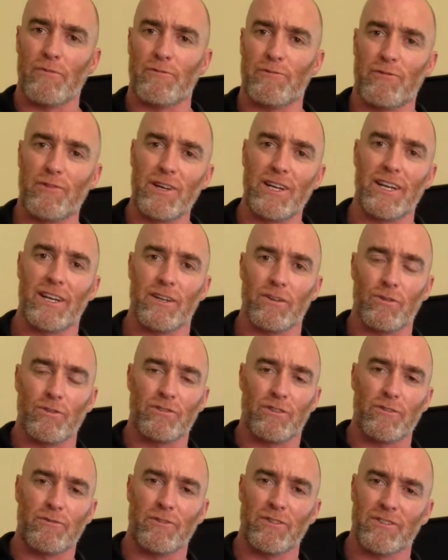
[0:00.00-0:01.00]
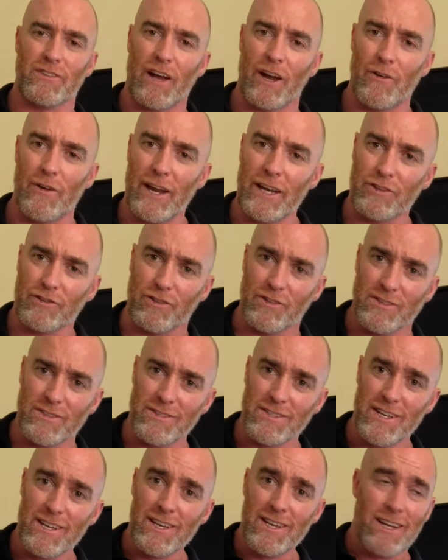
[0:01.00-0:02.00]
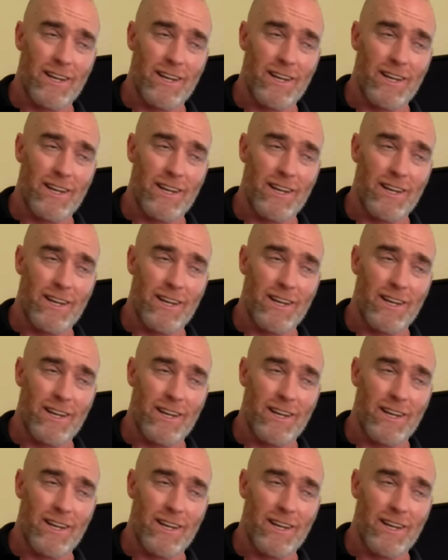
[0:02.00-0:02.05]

freely in all different directions,